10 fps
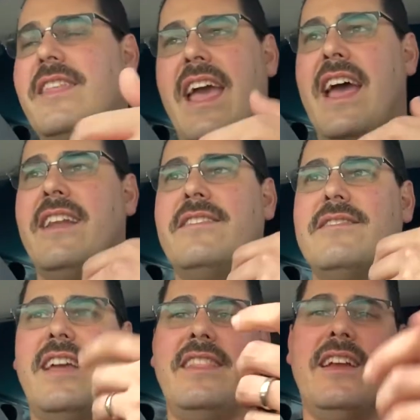
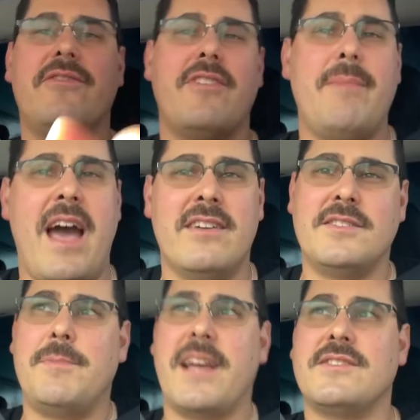and they're from Out of
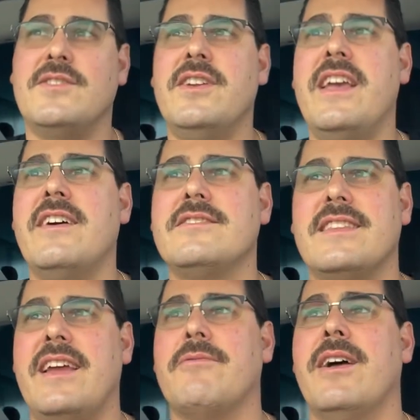Spec Studios,
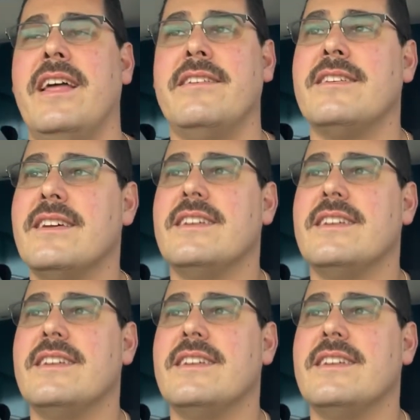and they run